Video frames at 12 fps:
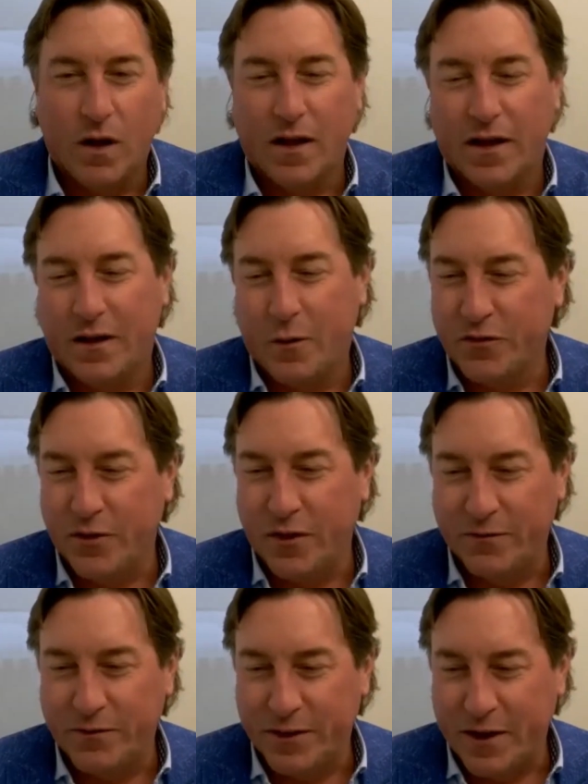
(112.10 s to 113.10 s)
Well, I always
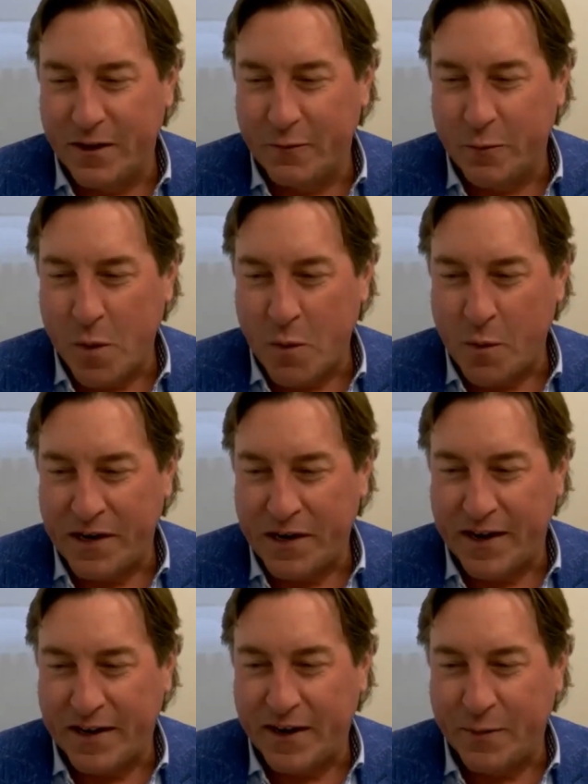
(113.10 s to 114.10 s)
loved it. I remember my
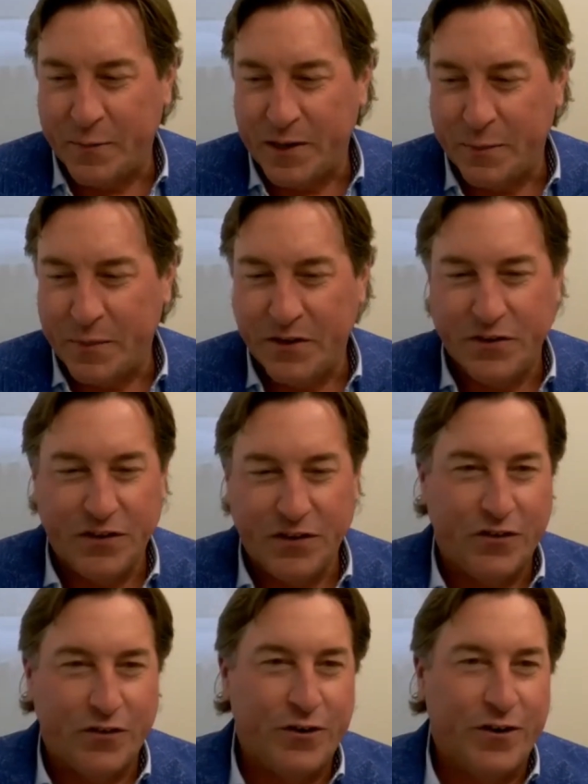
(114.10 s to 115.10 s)
dad got me a PC
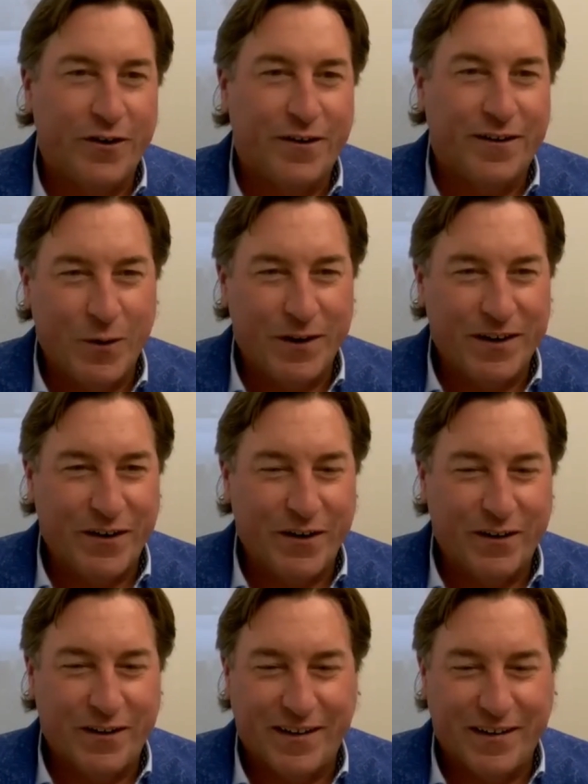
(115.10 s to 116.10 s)
Junior one year
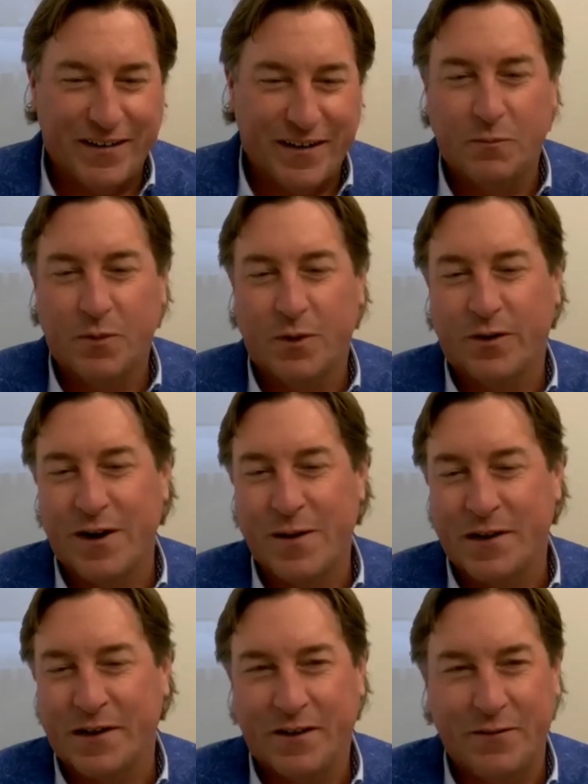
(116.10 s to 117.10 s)
and loved
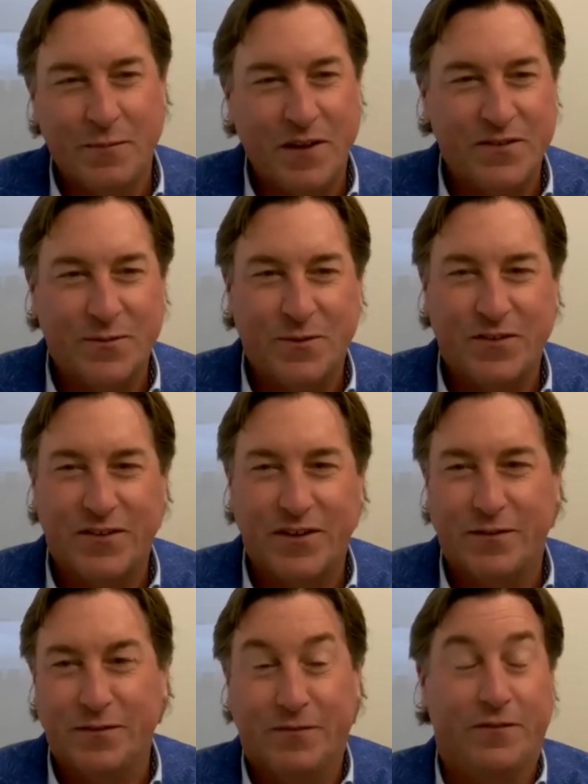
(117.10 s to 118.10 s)
programming, loved messing with
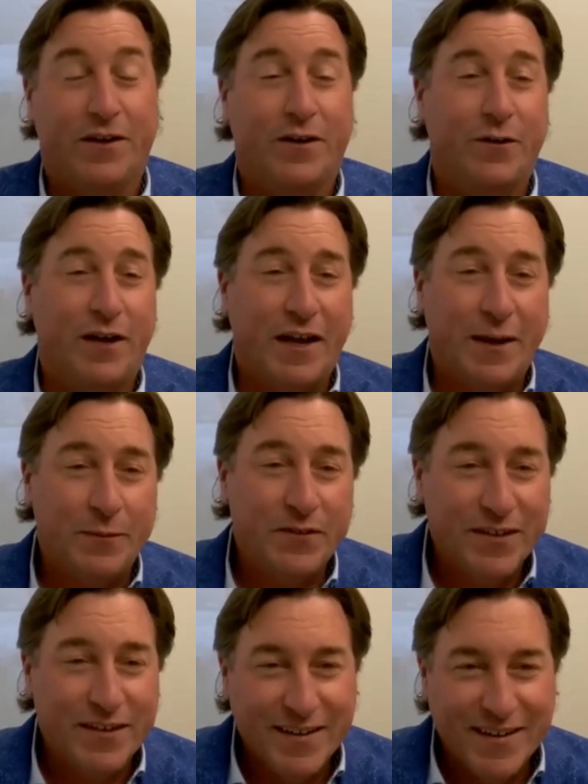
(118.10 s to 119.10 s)
stuff, loved video
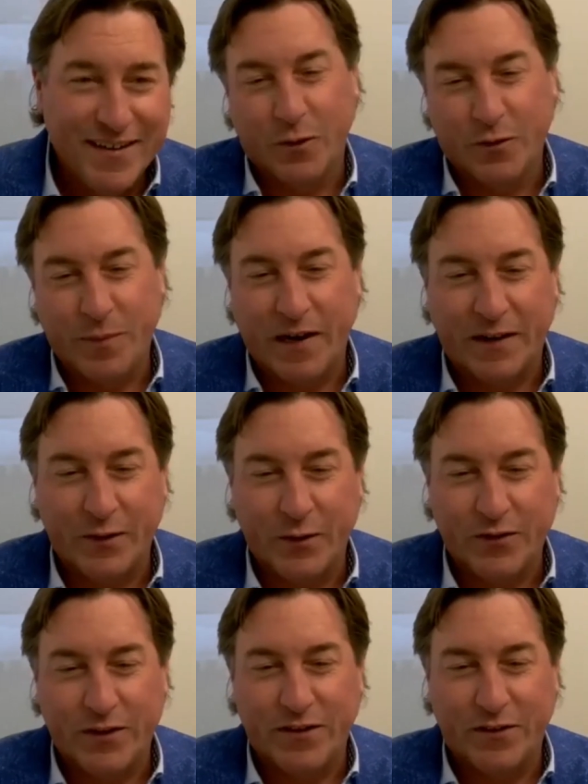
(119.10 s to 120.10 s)
games. Of course, back in
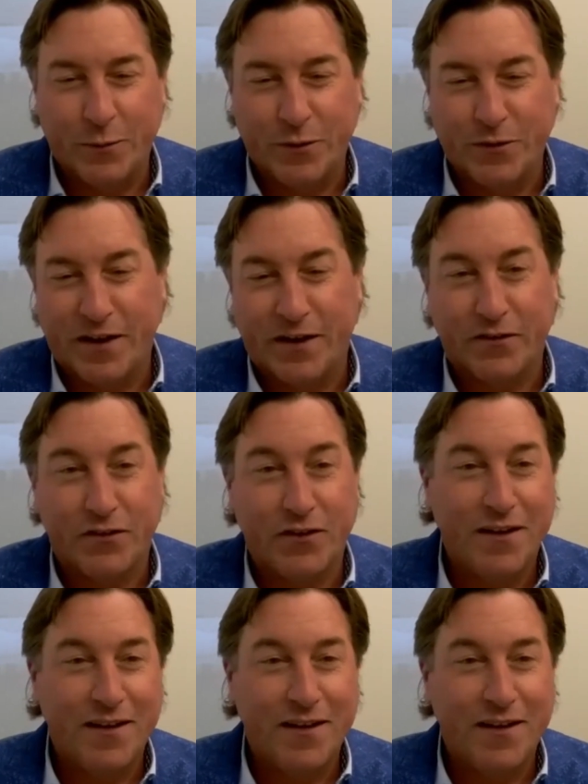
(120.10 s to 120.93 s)
those days, they were text.